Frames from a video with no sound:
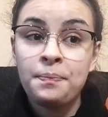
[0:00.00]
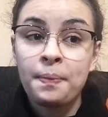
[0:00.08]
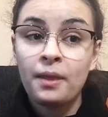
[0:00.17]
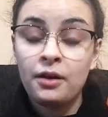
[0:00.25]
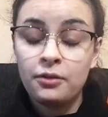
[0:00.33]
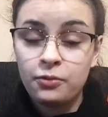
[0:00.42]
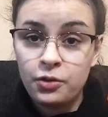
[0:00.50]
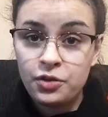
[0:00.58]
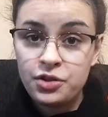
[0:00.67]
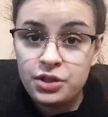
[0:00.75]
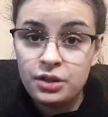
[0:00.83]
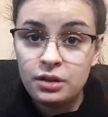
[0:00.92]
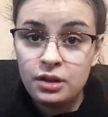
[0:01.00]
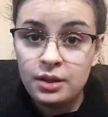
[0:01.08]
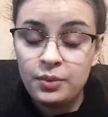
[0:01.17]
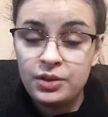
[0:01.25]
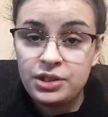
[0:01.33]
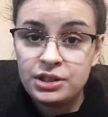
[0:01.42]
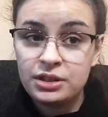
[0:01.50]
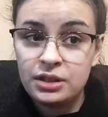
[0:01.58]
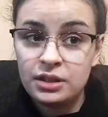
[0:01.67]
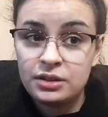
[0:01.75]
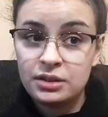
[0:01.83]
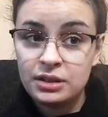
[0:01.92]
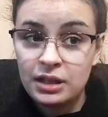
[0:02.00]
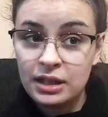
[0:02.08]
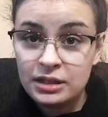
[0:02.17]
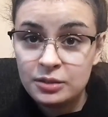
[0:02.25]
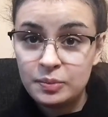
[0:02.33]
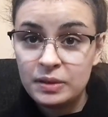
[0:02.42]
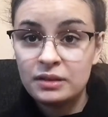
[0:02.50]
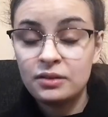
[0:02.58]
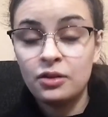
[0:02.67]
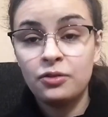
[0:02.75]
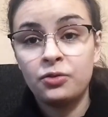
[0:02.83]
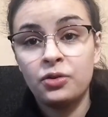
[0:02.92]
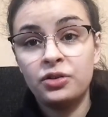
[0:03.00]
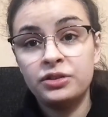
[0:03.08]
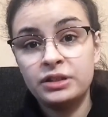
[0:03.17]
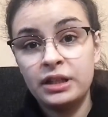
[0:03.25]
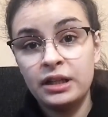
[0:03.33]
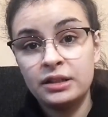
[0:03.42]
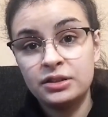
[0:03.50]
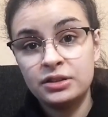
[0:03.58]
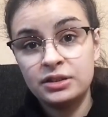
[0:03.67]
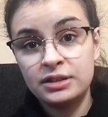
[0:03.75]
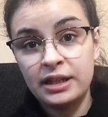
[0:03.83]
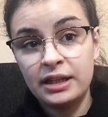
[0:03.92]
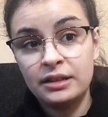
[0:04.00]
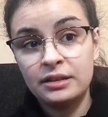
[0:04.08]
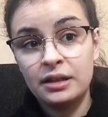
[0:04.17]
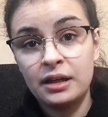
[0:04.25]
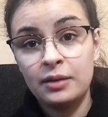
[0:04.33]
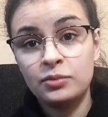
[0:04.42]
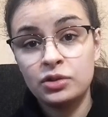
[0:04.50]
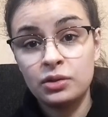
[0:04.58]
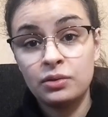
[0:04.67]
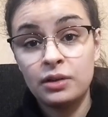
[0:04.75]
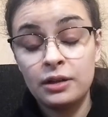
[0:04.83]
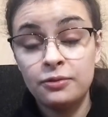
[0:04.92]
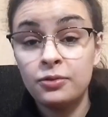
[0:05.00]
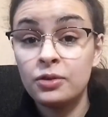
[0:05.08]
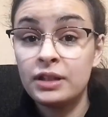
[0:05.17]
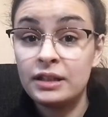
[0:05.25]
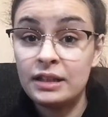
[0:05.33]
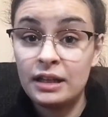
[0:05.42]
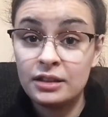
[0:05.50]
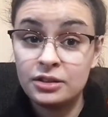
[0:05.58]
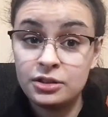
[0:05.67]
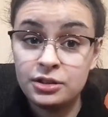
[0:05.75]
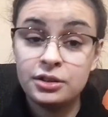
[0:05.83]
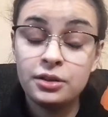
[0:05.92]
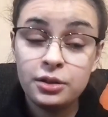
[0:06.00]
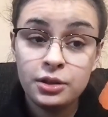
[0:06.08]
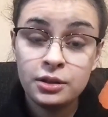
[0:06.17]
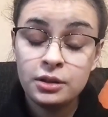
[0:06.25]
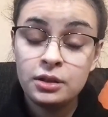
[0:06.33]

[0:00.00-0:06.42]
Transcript: unfortunately, which is not nice, but of course they understand, and I'm so grateful that they understood.